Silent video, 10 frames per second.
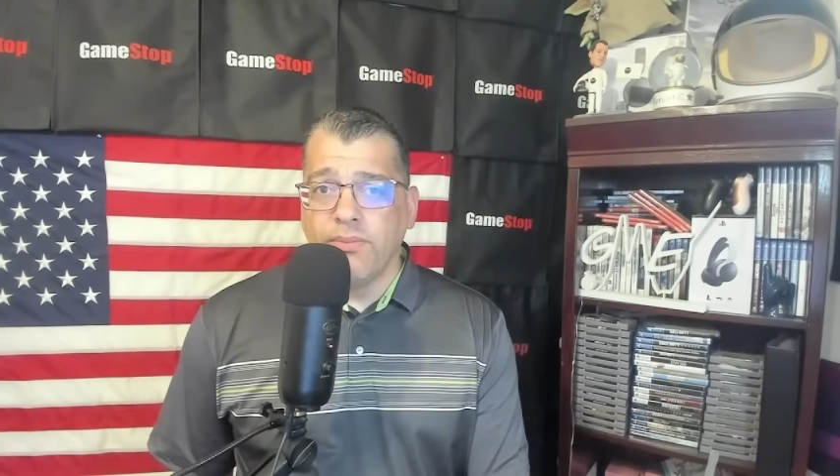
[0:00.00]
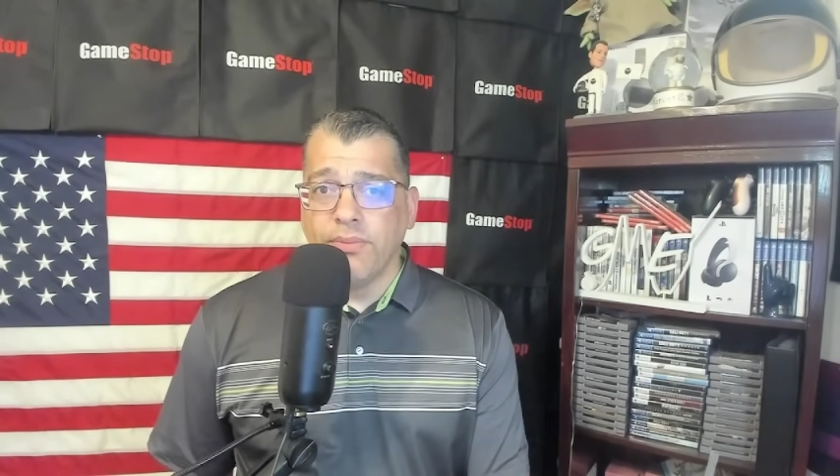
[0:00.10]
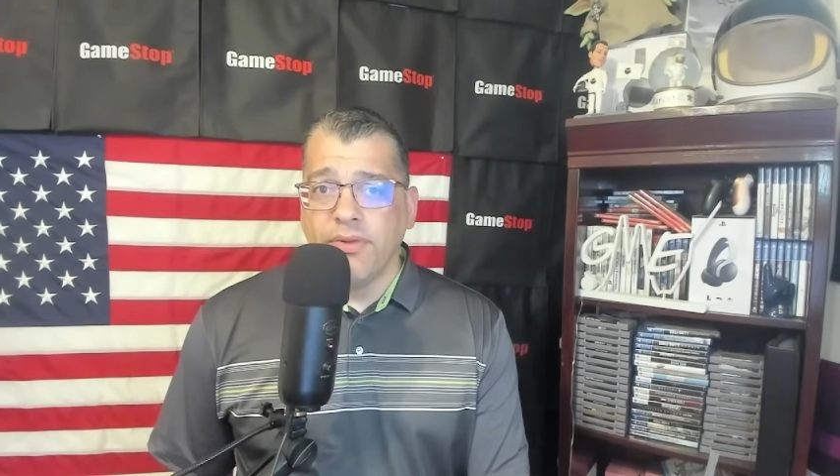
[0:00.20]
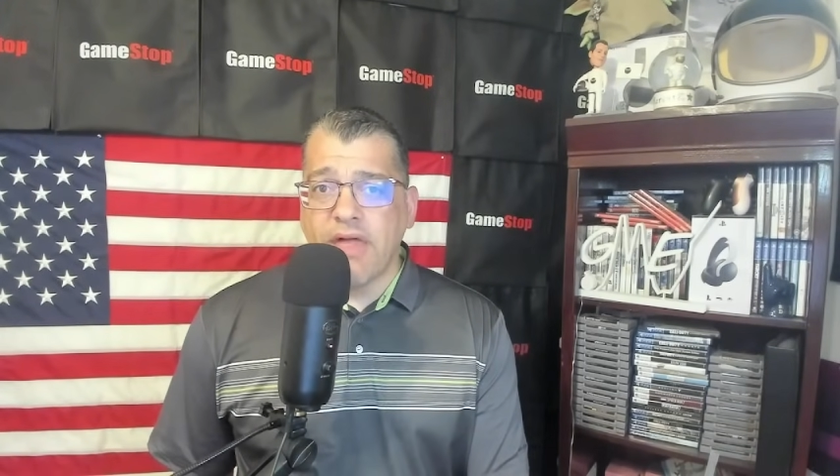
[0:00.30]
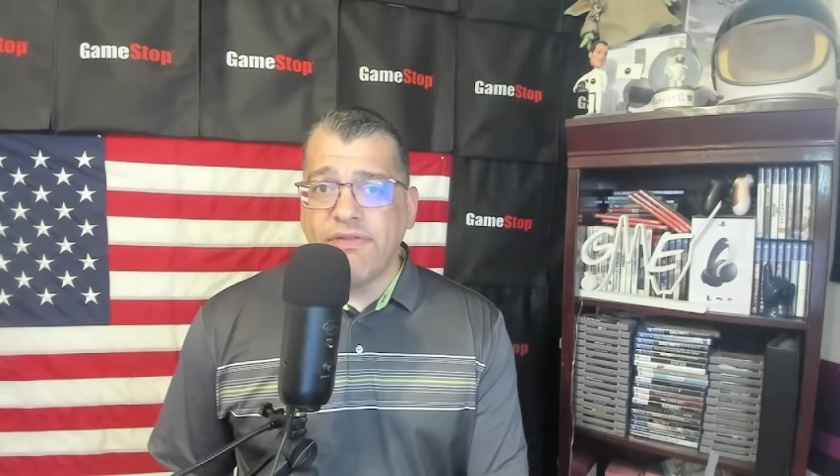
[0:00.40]

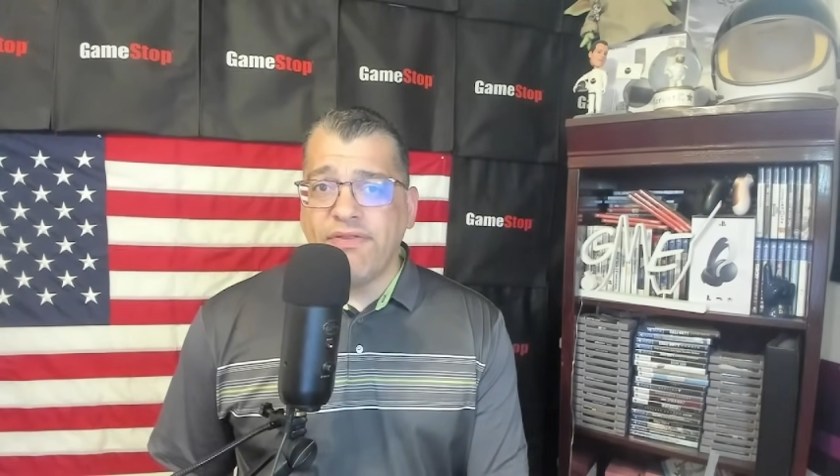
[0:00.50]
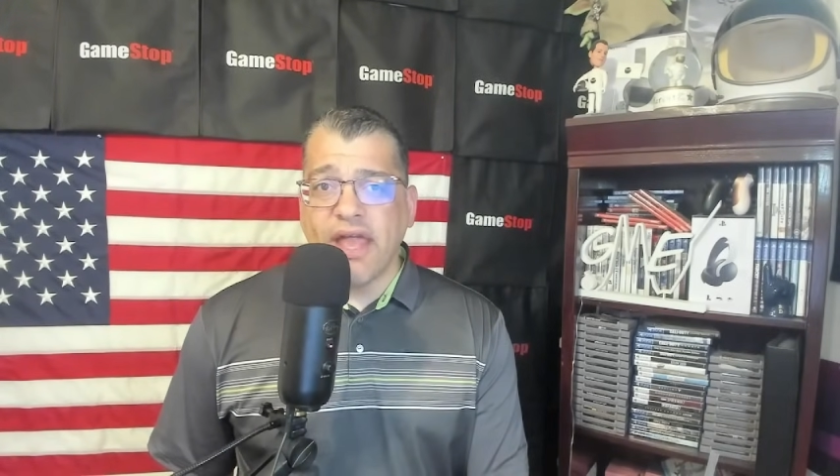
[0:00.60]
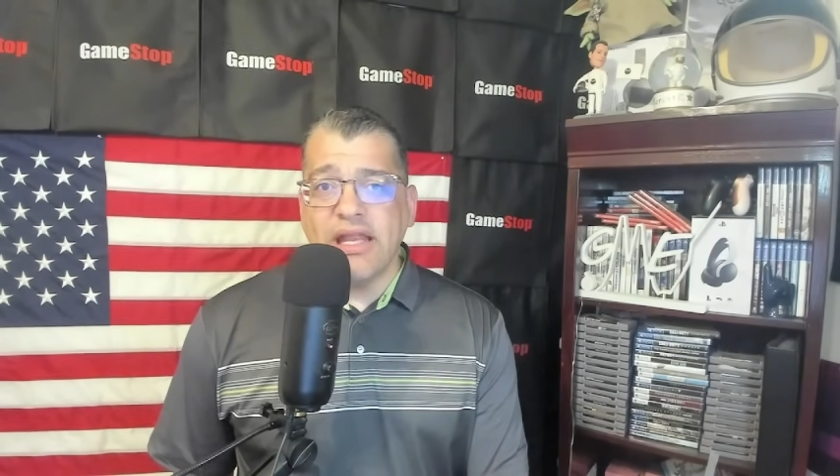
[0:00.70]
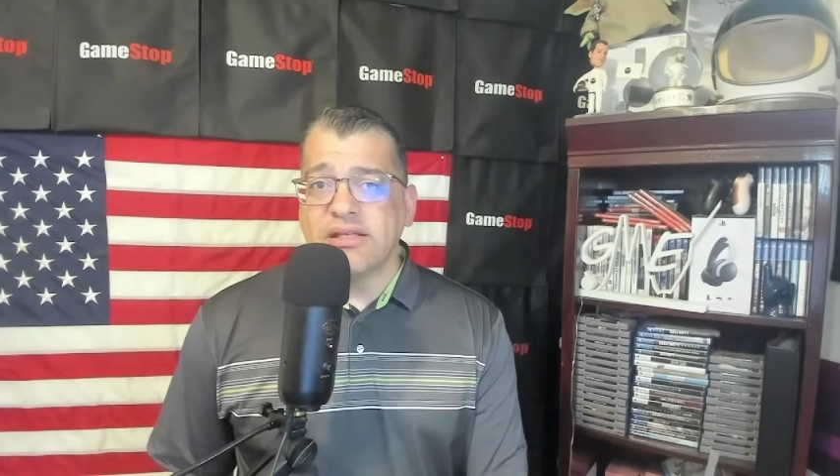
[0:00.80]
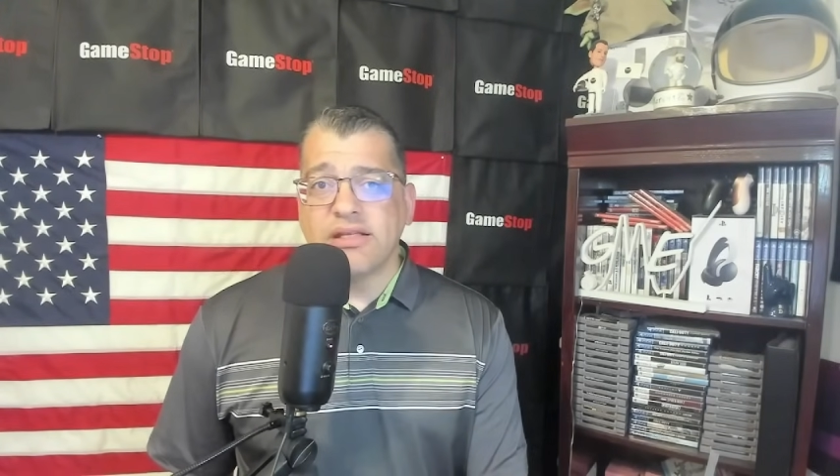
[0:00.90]
that
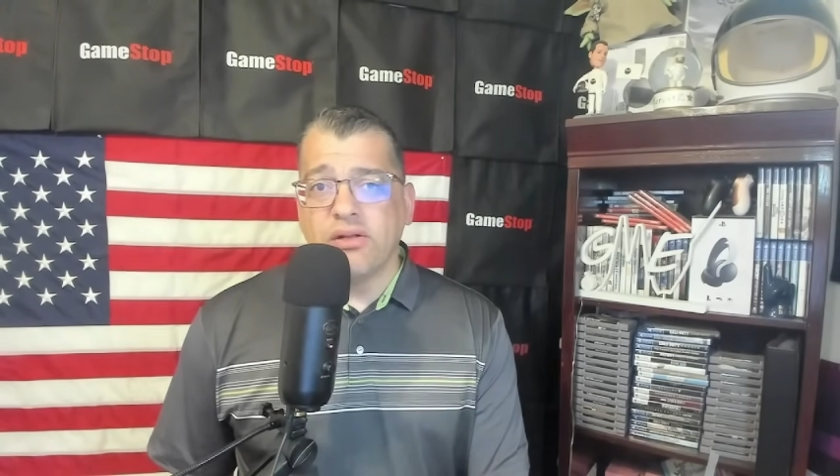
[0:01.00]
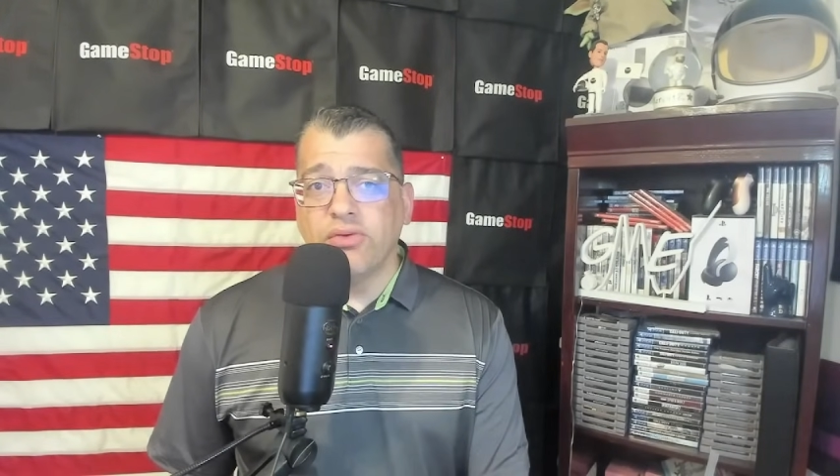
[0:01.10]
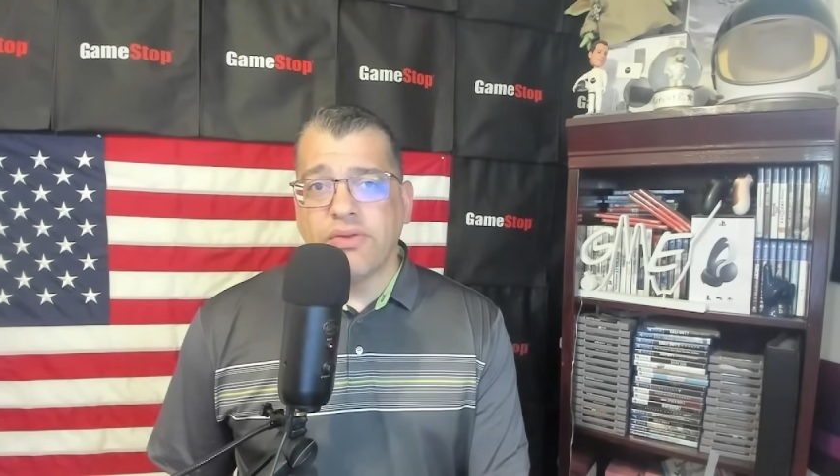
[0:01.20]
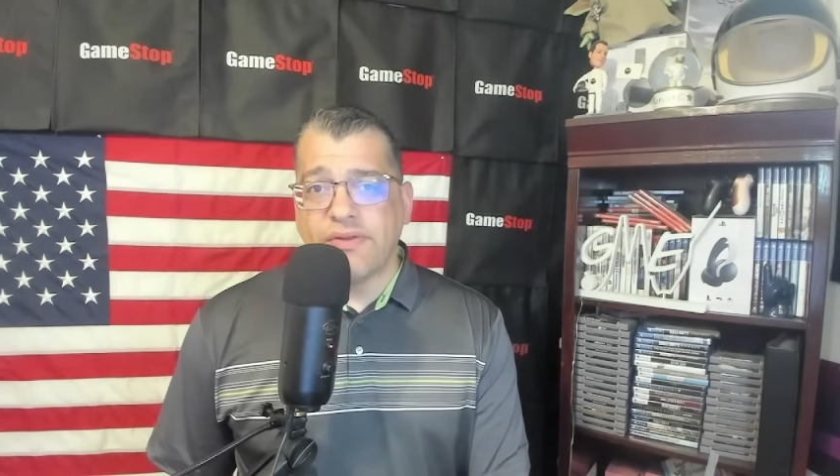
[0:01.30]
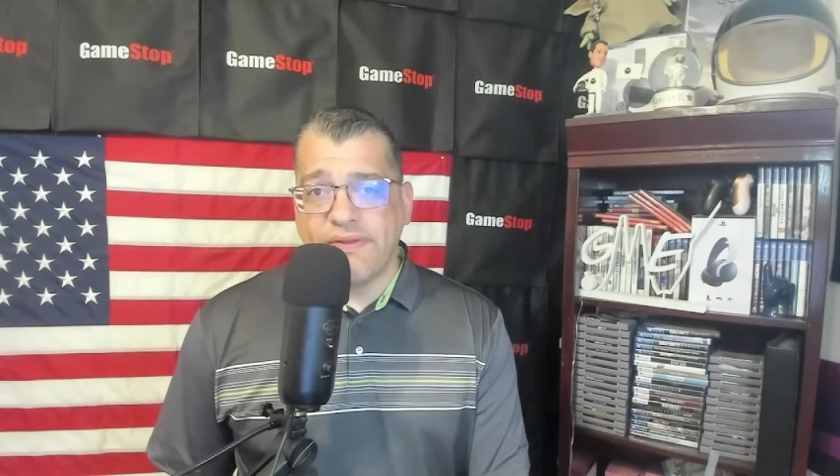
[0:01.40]
they didn't dilute